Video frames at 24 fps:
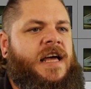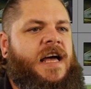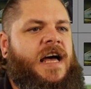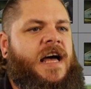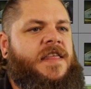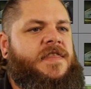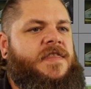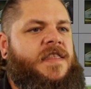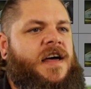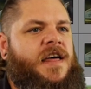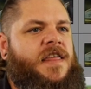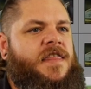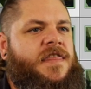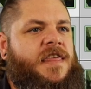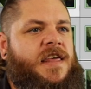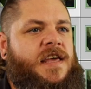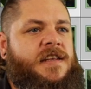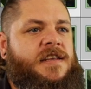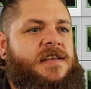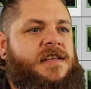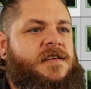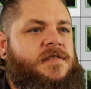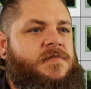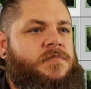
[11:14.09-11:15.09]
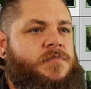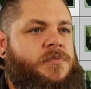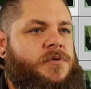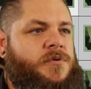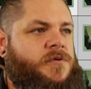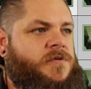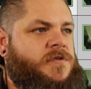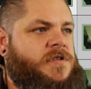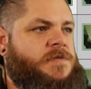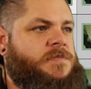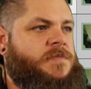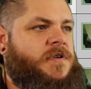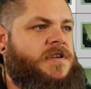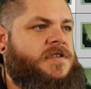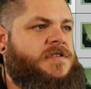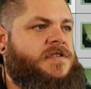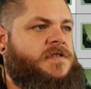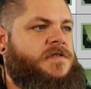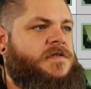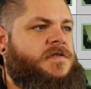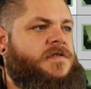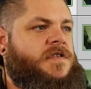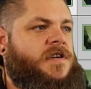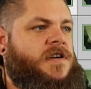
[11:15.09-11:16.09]
and that then imports my
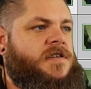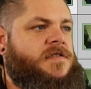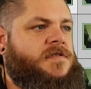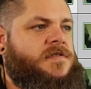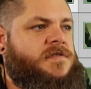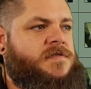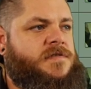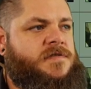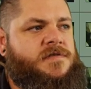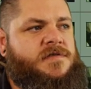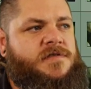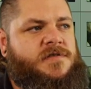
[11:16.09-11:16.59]
two files.